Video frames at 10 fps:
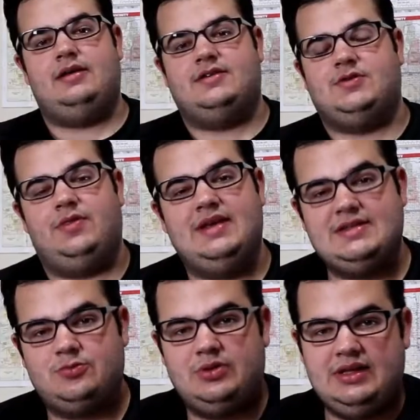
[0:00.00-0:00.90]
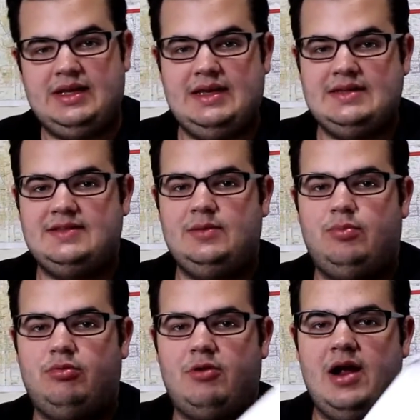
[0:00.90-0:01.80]
so this really is the
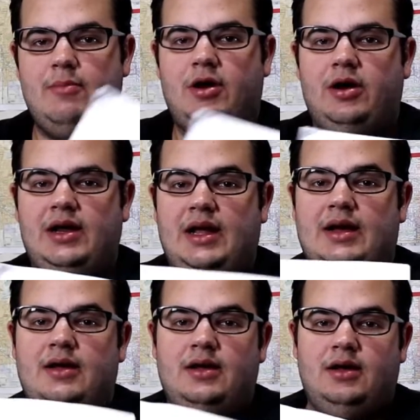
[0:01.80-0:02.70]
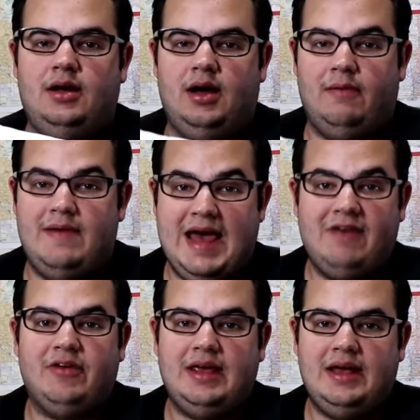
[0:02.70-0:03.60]
primary
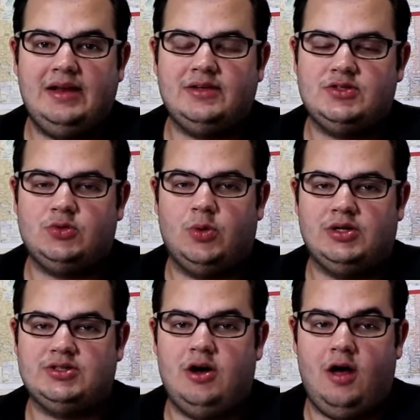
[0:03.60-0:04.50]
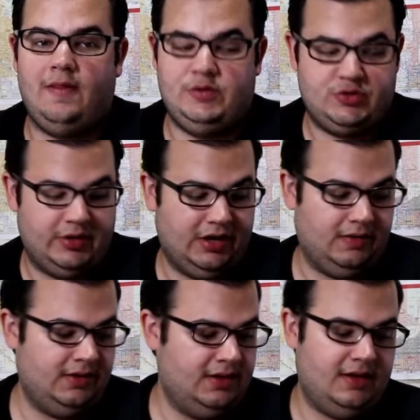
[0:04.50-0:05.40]
navigating source on the trail.
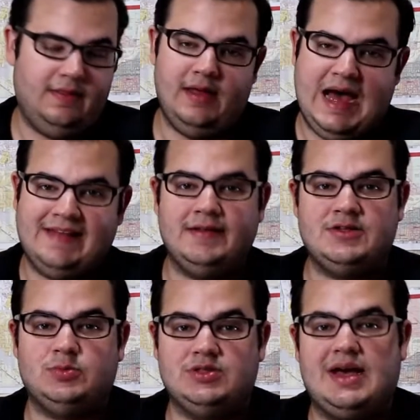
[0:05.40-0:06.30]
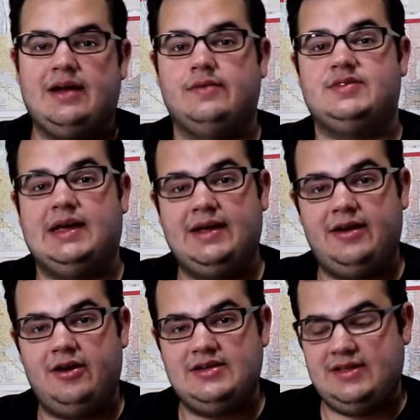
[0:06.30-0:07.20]
The atlas was kind of
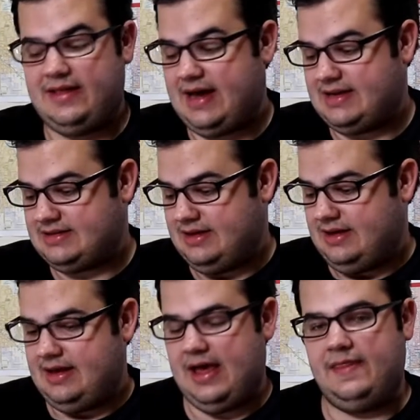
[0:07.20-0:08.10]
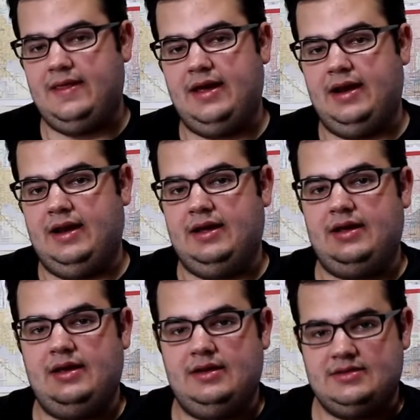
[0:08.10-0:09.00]
secondary to that, and then
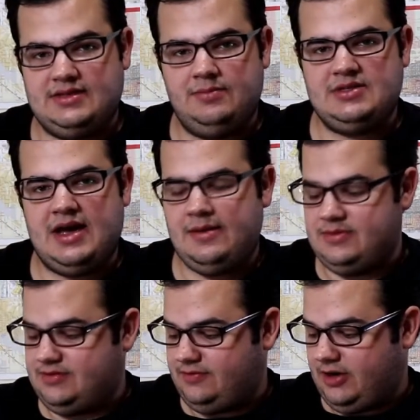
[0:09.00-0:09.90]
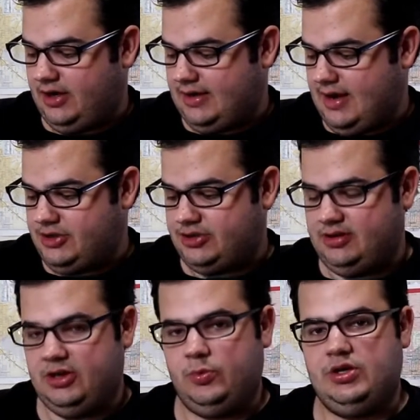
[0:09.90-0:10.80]
sometimes, very
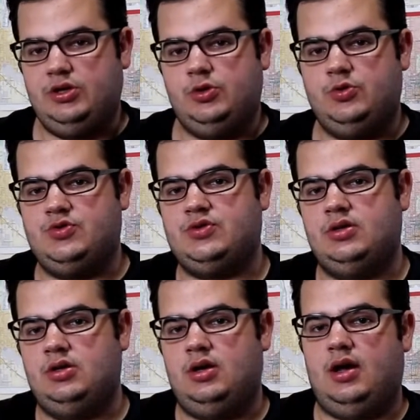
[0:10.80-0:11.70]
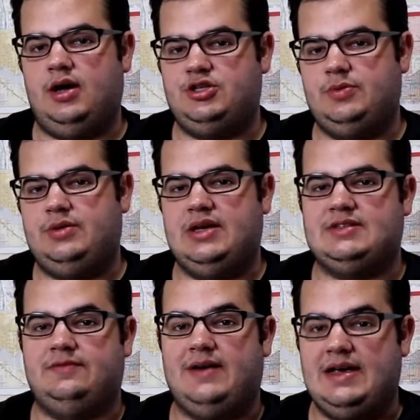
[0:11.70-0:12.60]
occasionally, we used
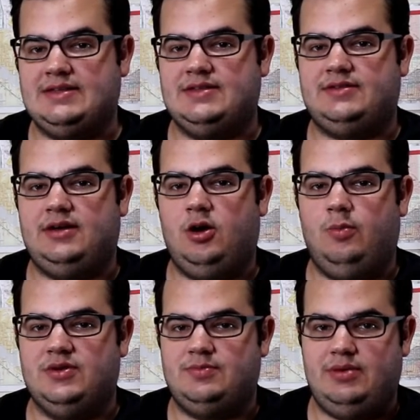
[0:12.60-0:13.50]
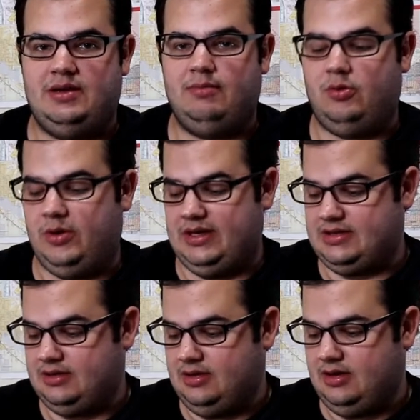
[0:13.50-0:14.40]
GPS devices to help us pinpoint